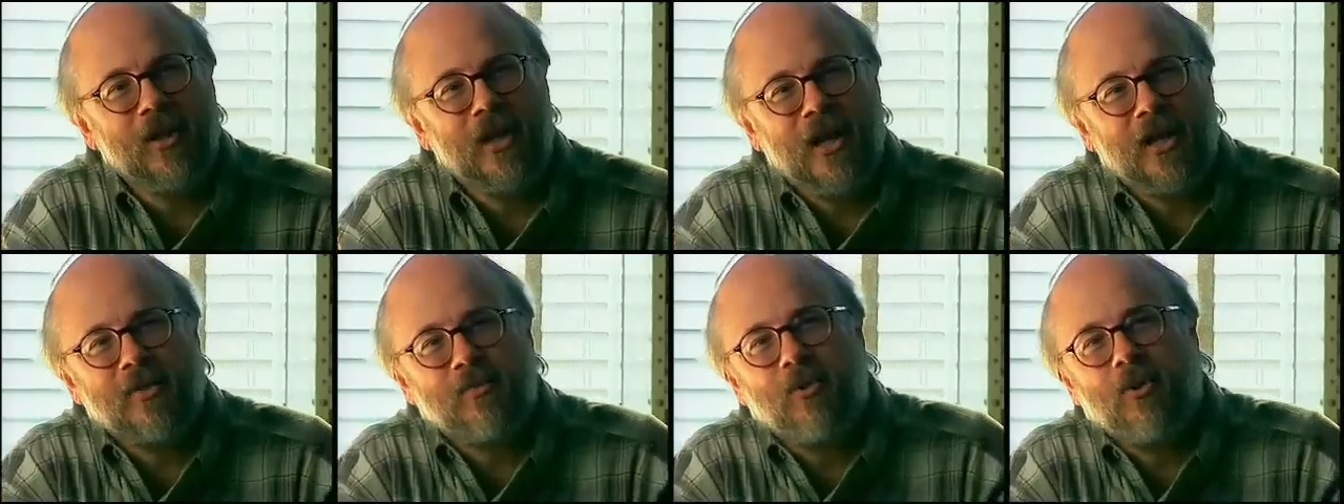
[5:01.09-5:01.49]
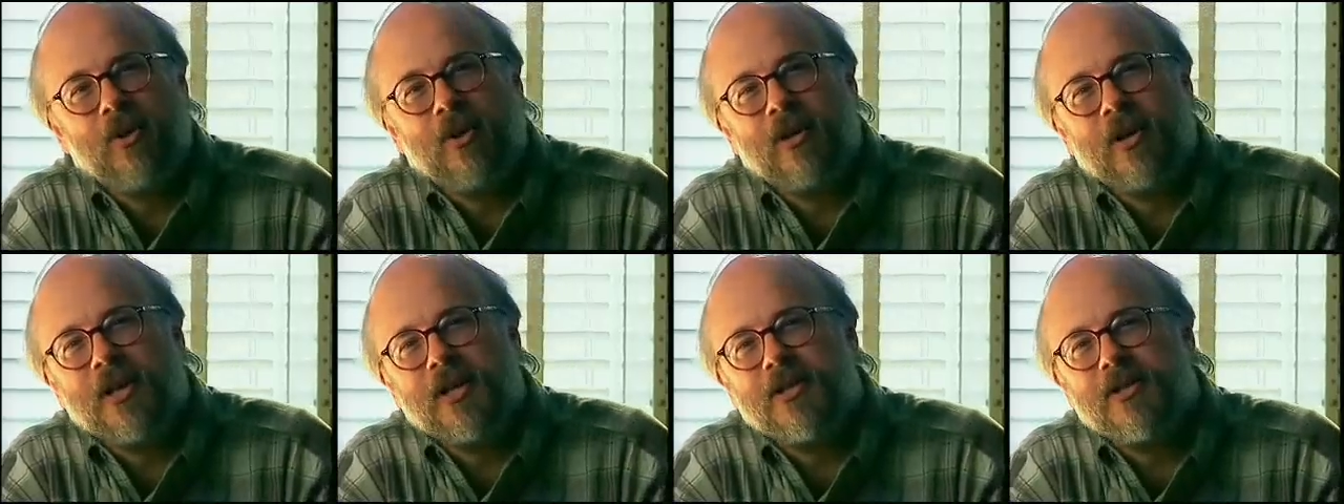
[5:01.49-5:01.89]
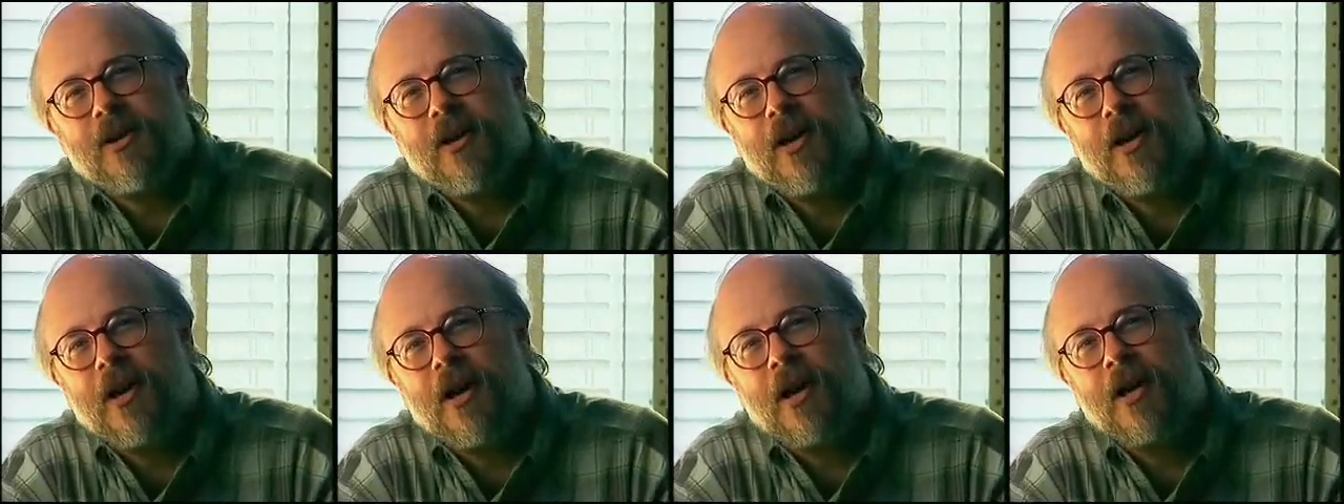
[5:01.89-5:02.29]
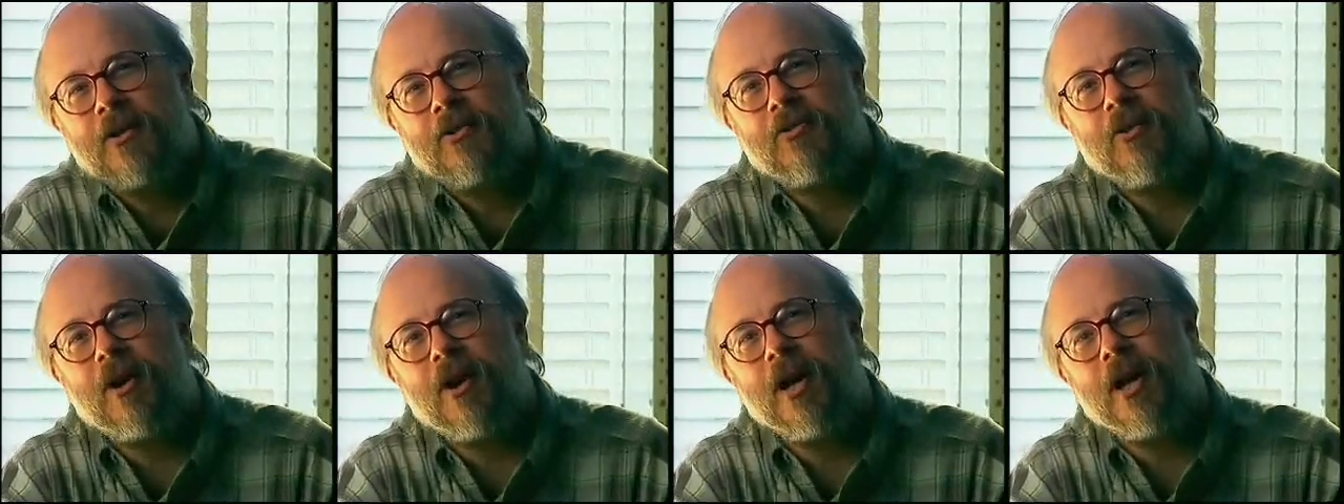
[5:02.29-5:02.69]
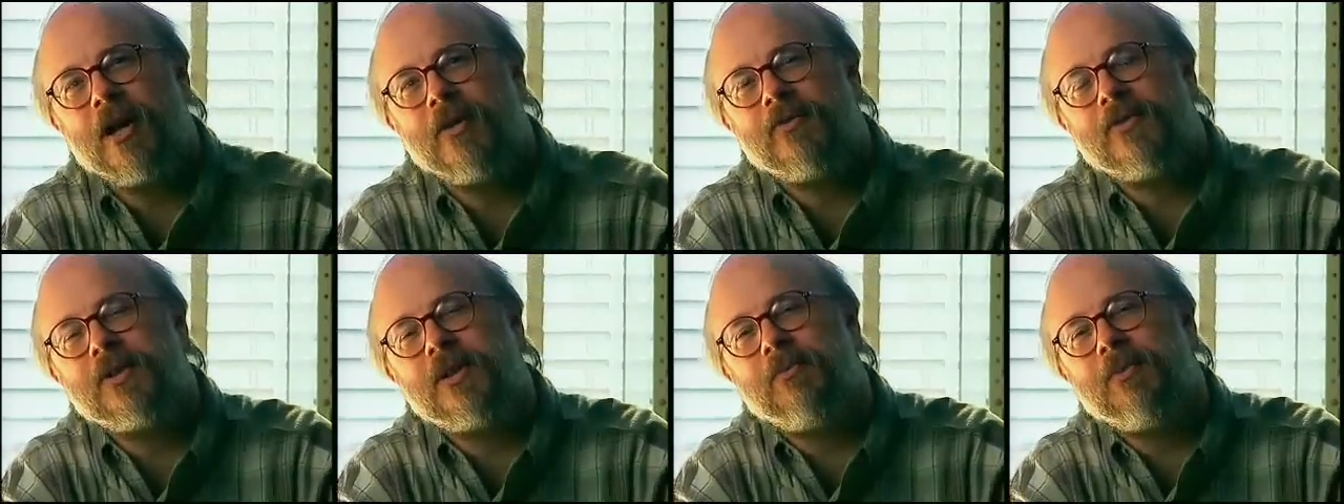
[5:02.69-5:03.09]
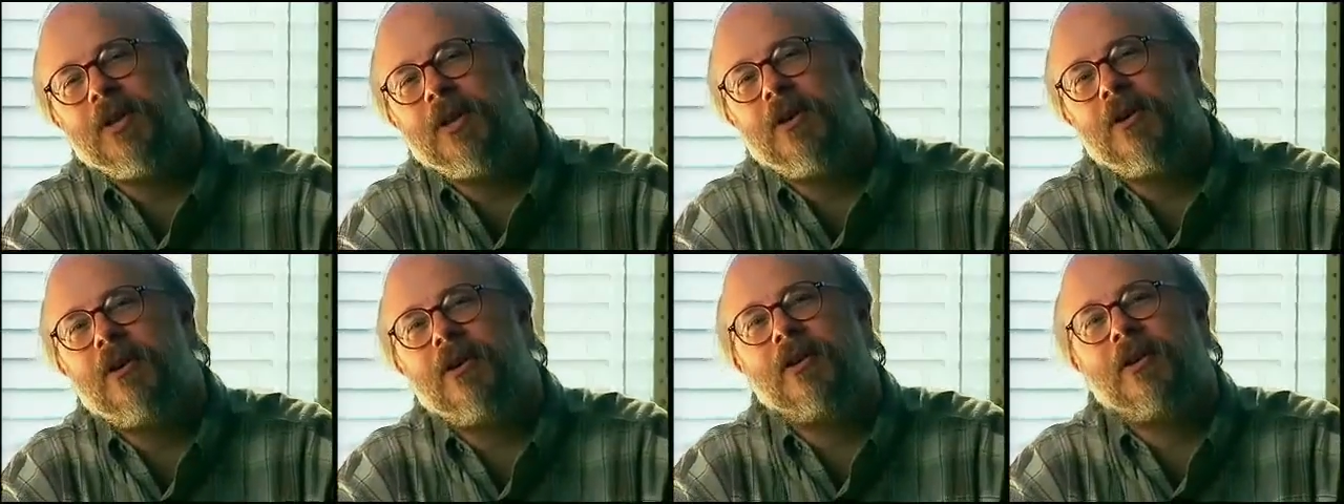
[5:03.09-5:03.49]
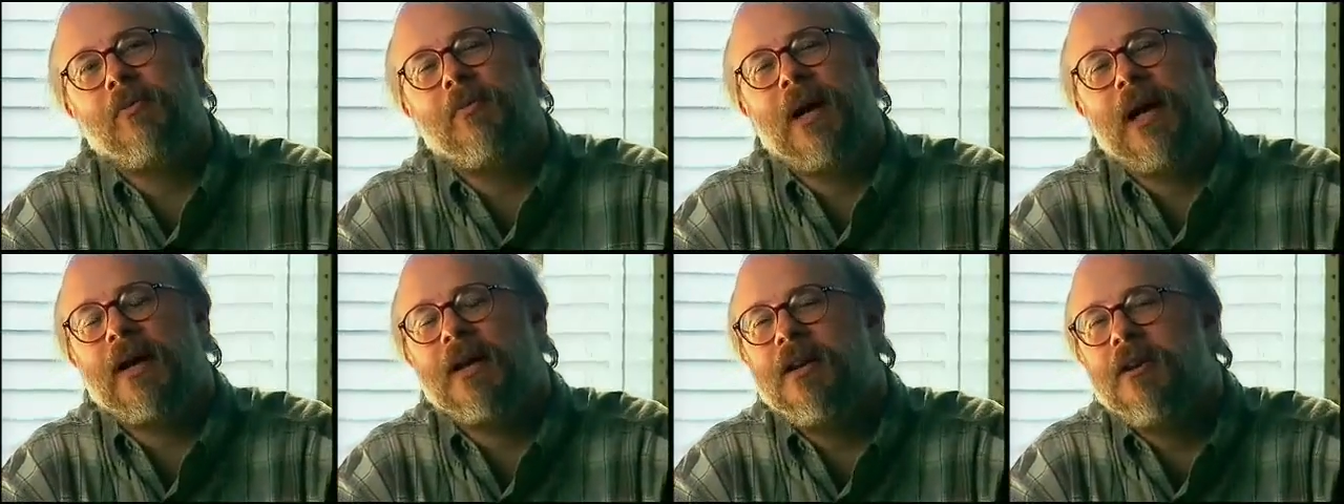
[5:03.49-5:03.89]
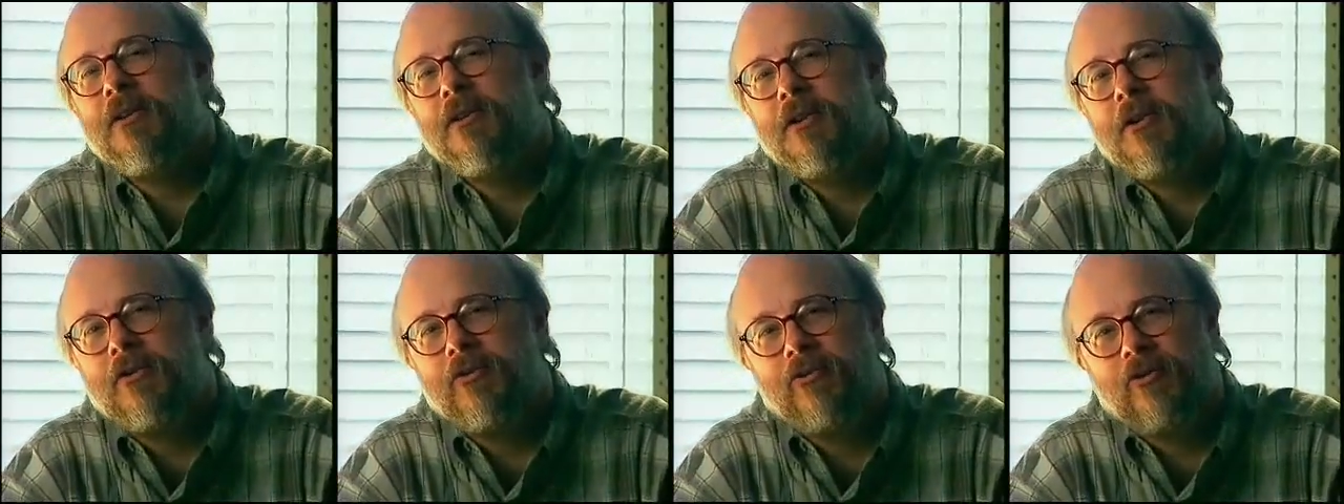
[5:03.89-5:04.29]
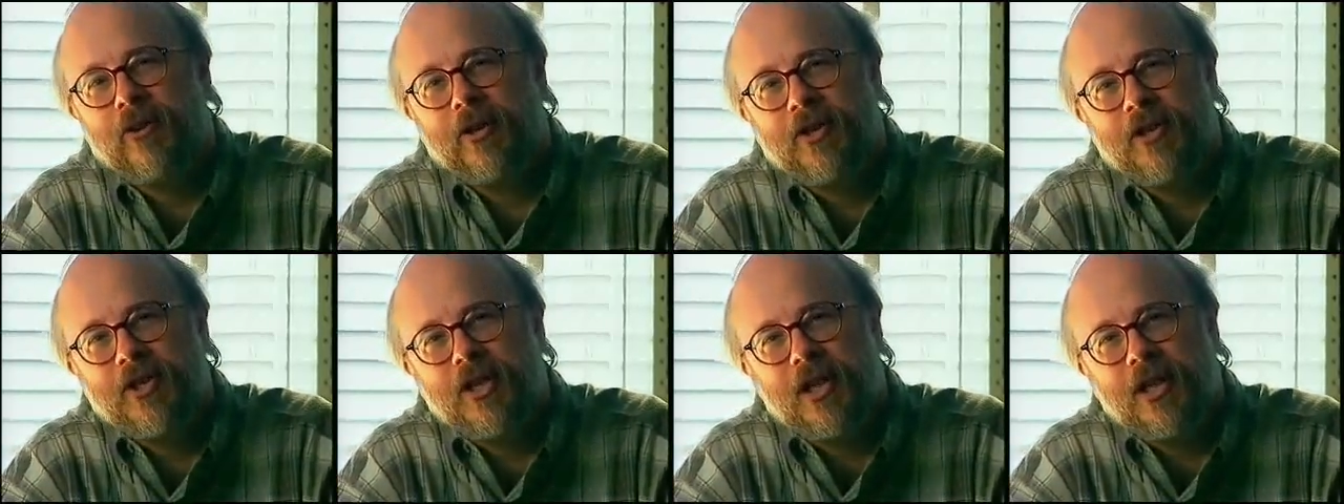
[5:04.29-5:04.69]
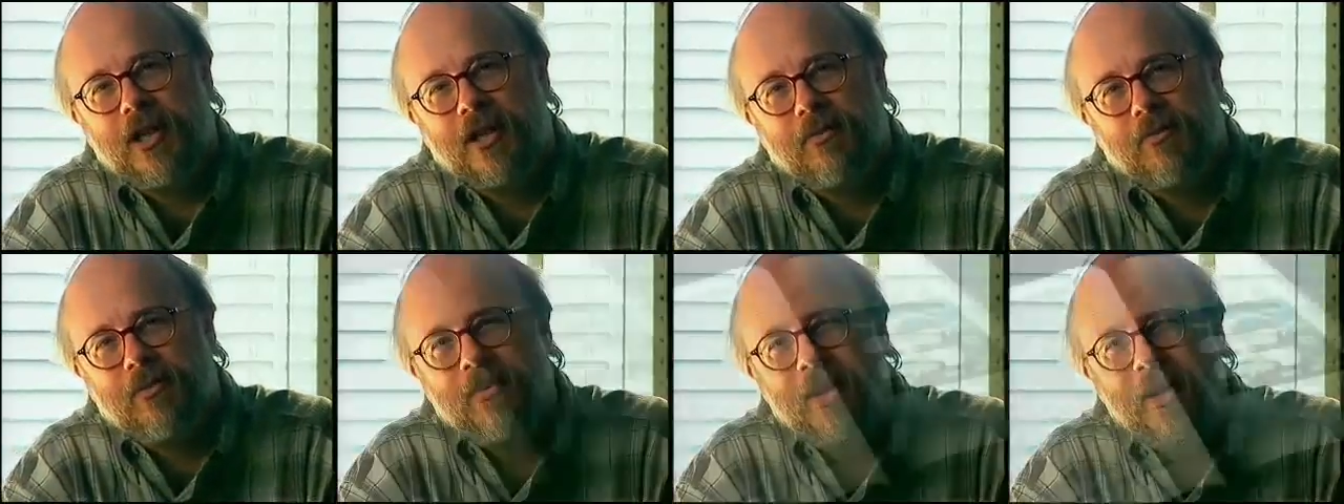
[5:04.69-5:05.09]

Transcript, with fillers: textbook and I saw a drawing of something called the bacterial flagellum